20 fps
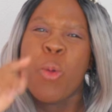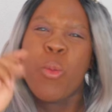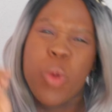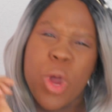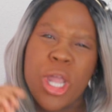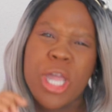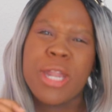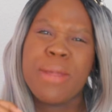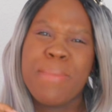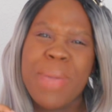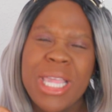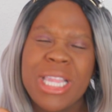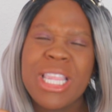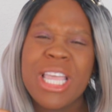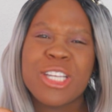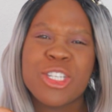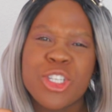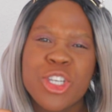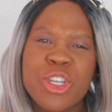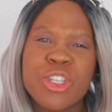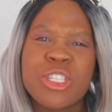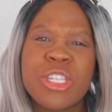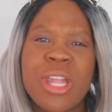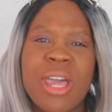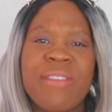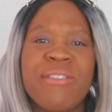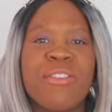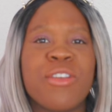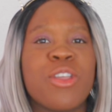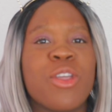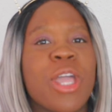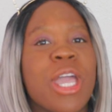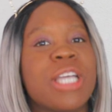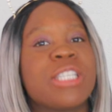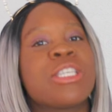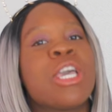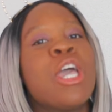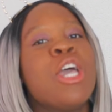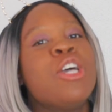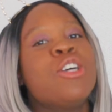We're gonna make that sugar slime for you
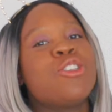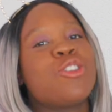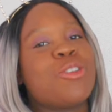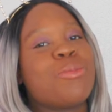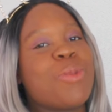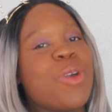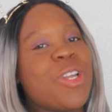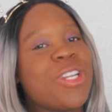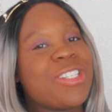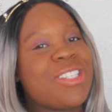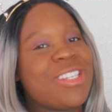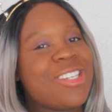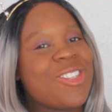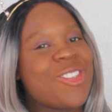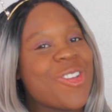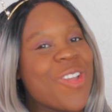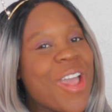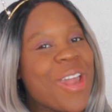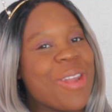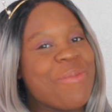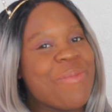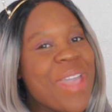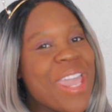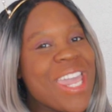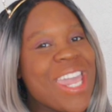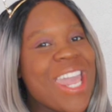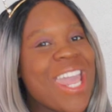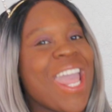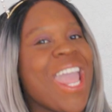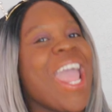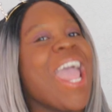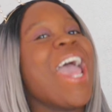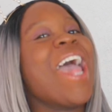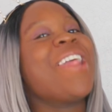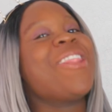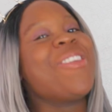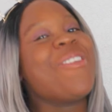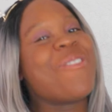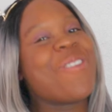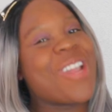guys. So I'm gonna teach you how to make it
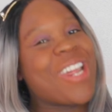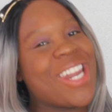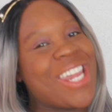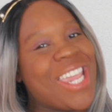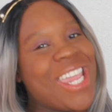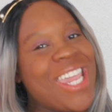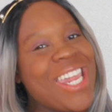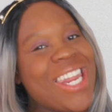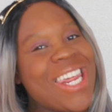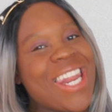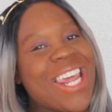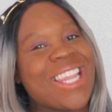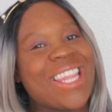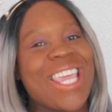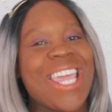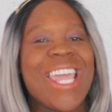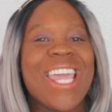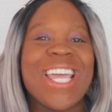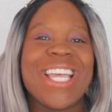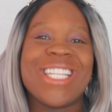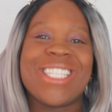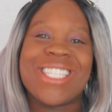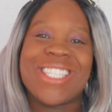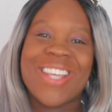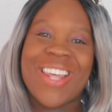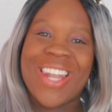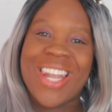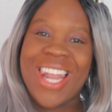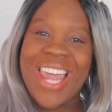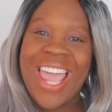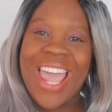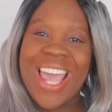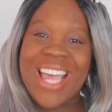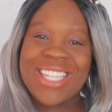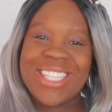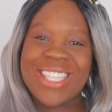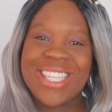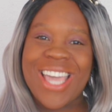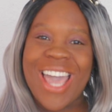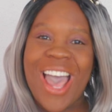and then we're gonna eat it at the end. So
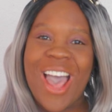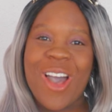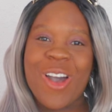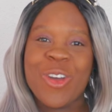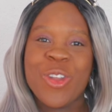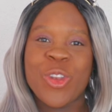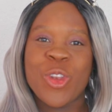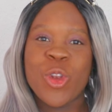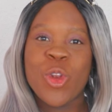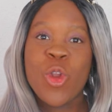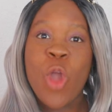let's go.